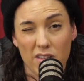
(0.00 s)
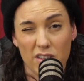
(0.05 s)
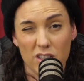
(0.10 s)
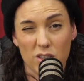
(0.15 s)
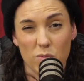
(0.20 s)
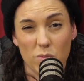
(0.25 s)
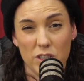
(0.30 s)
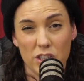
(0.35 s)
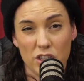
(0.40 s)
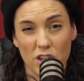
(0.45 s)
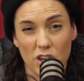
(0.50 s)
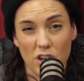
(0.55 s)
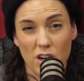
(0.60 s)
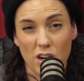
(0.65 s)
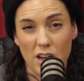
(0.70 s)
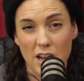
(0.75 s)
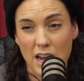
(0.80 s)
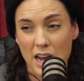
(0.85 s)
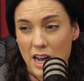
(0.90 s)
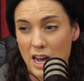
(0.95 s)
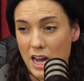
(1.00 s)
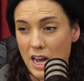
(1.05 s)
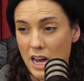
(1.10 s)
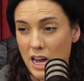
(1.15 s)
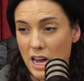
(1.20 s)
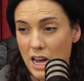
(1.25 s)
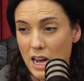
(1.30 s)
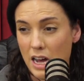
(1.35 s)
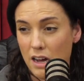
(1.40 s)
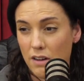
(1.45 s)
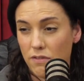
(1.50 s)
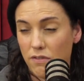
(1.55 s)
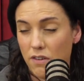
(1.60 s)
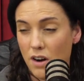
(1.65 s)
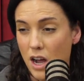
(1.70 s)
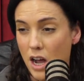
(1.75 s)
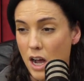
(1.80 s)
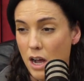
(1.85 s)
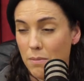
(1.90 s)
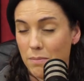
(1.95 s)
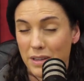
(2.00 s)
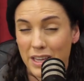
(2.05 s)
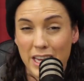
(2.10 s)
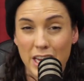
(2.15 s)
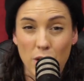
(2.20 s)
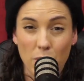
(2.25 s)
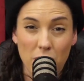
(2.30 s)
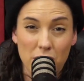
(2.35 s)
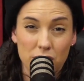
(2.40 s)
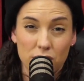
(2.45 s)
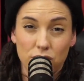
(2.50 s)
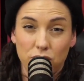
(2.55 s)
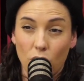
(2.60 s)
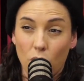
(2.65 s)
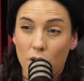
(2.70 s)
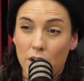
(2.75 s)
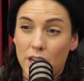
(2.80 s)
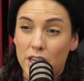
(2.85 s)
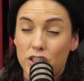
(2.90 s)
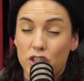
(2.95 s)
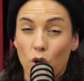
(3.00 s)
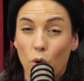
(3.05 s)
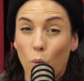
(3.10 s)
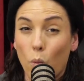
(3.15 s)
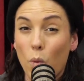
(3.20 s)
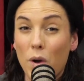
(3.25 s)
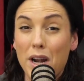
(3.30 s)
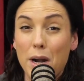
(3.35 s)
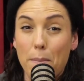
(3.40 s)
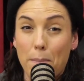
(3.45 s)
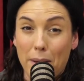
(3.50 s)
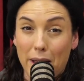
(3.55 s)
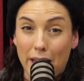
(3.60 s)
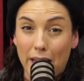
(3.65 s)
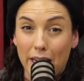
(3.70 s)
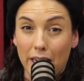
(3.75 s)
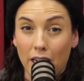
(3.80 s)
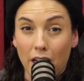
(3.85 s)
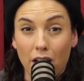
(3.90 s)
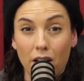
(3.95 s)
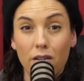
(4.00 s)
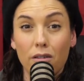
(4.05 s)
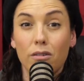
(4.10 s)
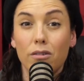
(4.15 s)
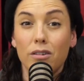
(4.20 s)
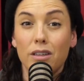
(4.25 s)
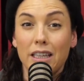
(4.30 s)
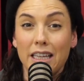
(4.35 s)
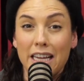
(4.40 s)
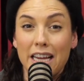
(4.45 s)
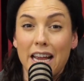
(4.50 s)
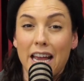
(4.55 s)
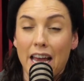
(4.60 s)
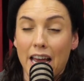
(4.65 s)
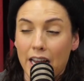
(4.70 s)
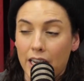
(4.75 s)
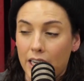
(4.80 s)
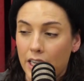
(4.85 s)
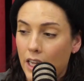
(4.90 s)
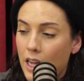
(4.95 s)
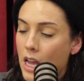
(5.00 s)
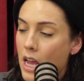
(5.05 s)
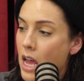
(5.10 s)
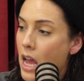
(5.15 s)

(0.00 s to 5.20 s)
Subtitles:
this winter, from Key West, Florida to Winnipeg. Holy heck.